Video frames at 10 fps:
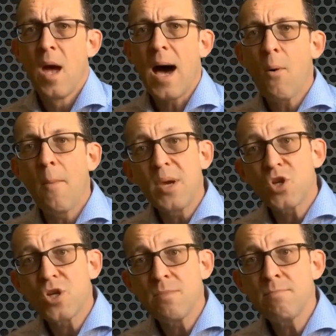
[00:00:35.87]
Our
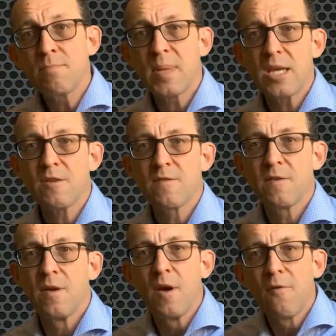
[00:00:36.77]
mission is
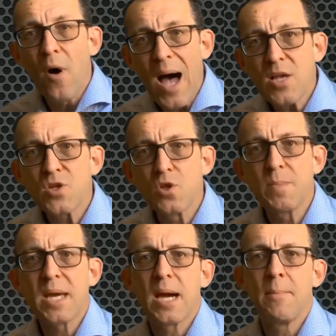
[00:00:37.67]
for us to
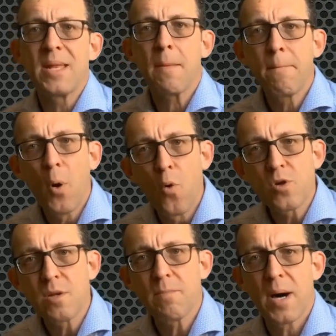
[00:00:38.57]
become an
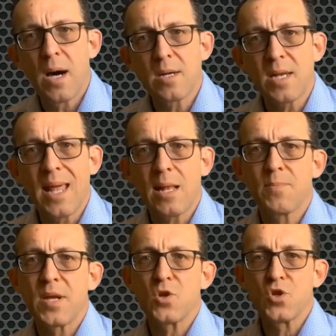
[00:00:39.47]
important part in
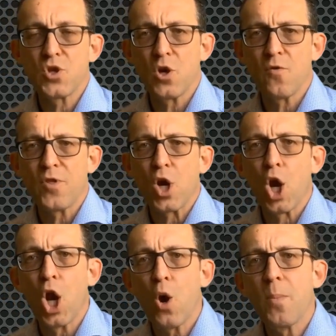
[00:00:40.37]
helping to solve the
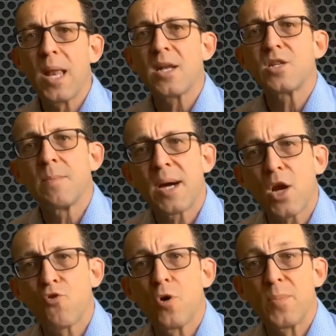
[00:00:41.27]
global
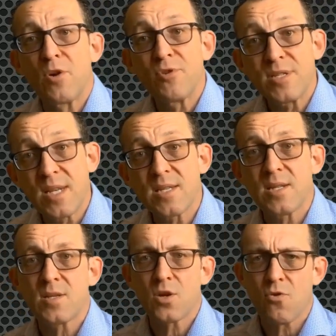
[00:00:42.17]
antimicrobial
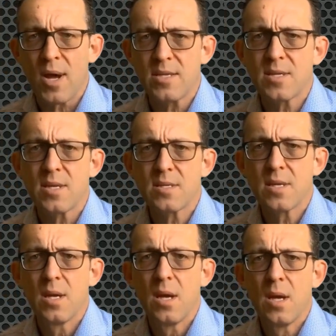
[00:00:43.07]
resistance crisis,
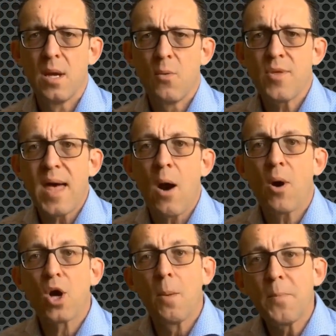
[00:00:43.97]
with
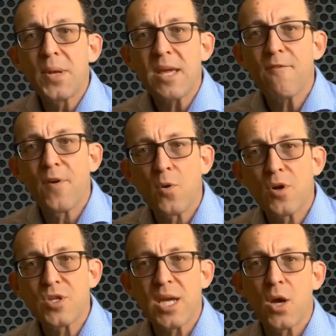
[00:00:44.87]
our company
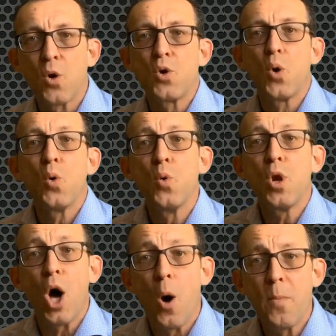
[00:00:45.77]
focusing on
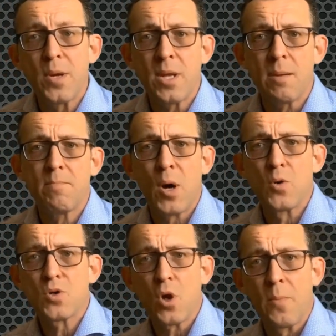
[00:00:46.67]
all open and
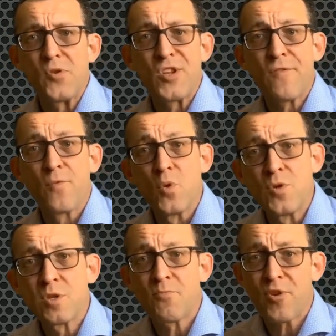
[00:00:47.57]
post-operative
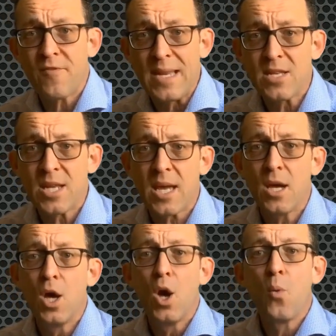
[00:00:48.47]
wounds, preventing
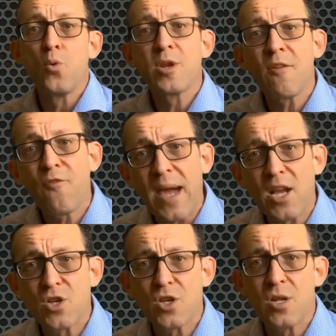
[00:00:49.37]
wound
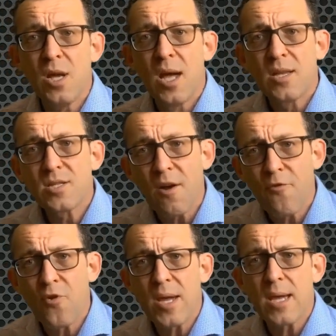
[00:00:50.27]
infection,
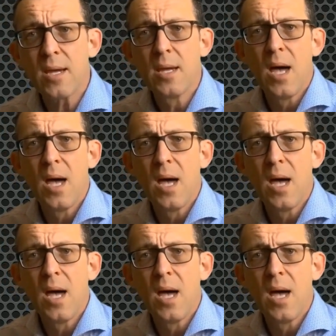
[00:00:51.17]
suffering,